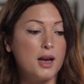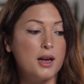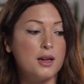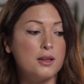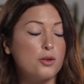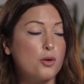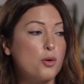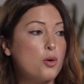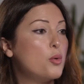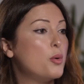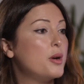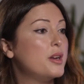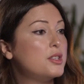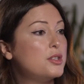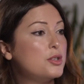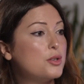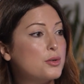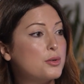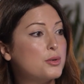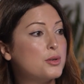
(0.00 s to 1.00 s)
And
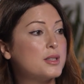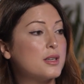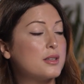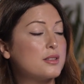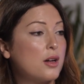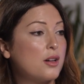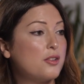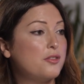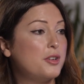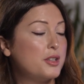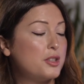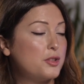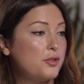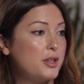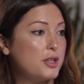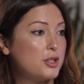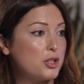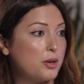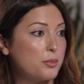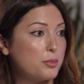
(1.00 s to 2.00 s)
always use a
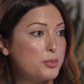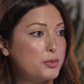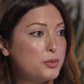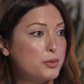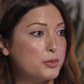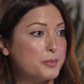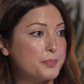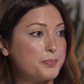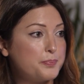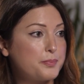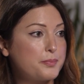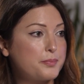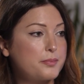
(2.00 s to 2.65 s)
sulfate-free shampoo.